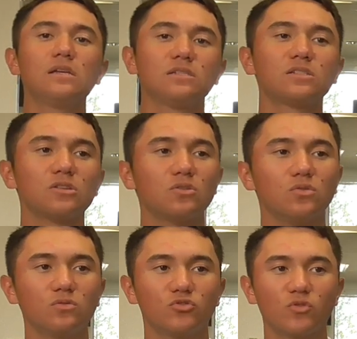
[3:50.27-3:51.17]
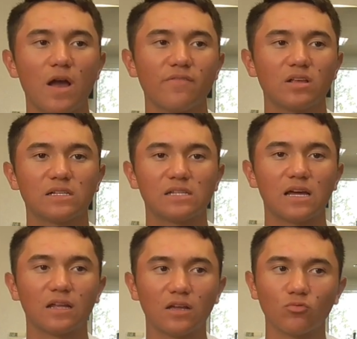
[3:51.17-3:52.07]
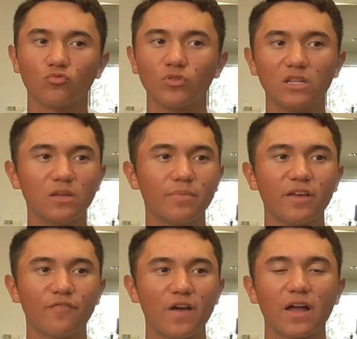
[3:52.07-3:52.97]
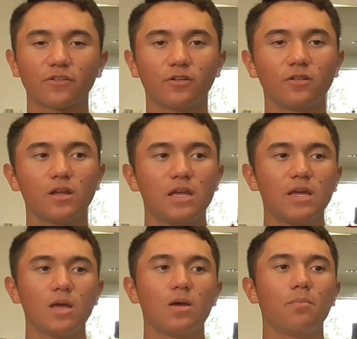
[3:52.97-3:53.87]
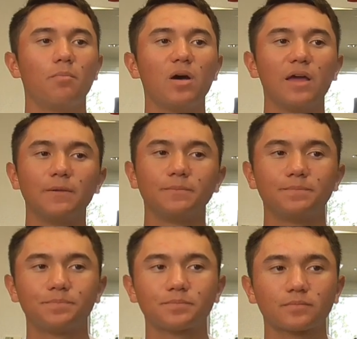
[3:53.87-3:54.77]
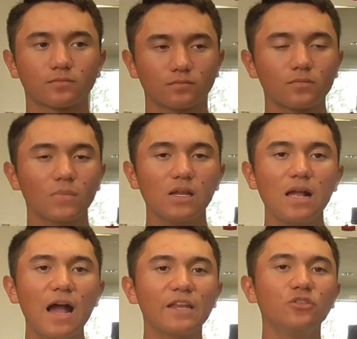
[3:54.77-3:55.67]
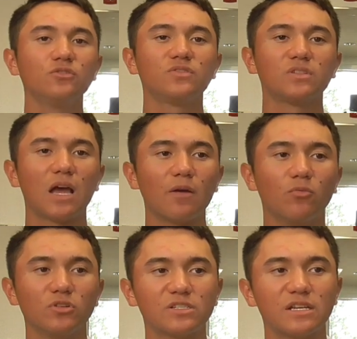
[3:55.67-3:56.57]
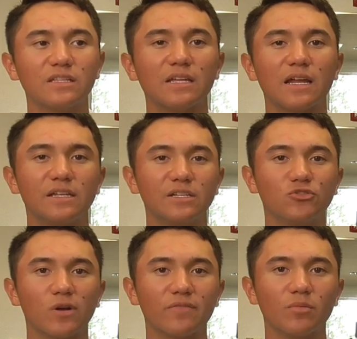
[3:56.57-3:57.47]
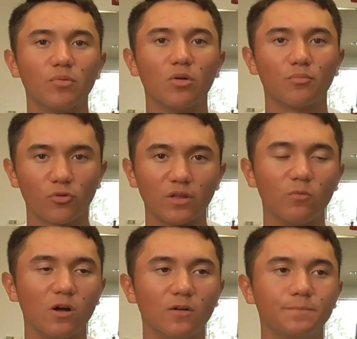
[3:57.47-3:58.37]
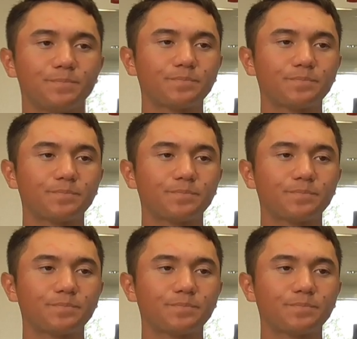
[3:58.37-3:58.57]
so driving is not a really big factor, but I will say that I did drive the ball pretty well.